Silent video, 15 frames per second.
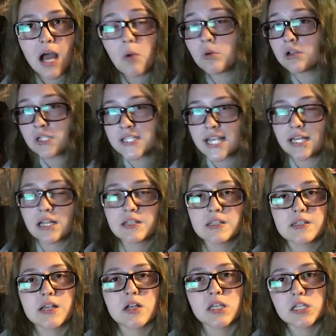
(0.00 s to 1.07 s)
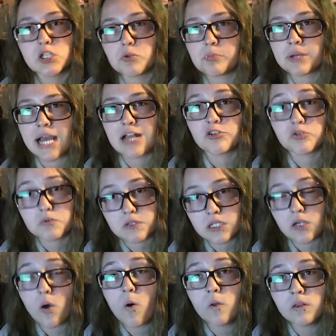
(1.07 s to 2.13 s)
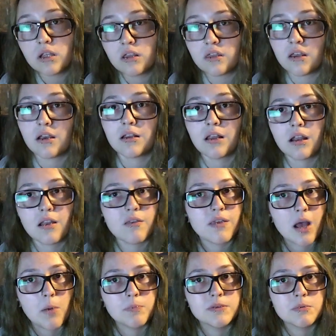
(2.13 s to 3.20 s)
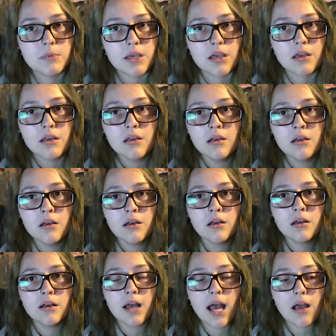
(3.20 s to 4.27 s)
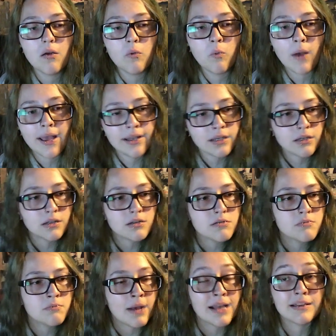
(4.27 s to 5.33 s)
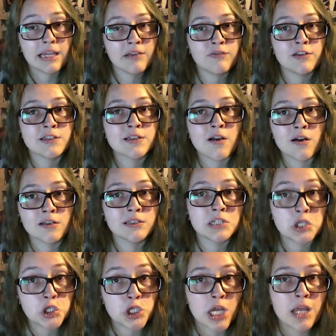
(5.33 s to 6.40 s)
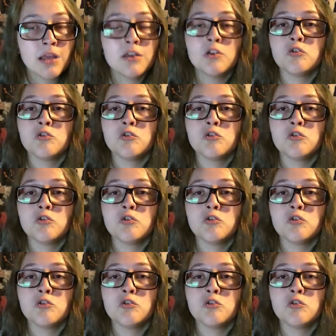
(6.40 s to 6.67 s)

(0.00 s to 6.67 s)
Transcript: I wouldn't say necessarily Supernatural's the only thing that has helped me when my life has gone to shit.